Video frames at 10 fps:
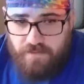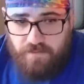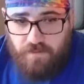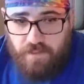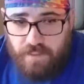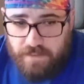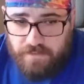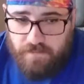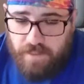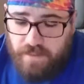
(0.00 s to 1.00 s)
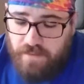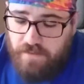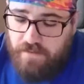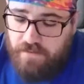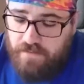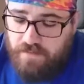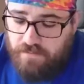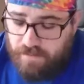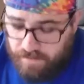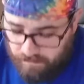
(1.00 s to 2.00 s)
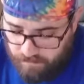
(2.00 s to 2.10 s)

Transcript: That's the way he's made. That's why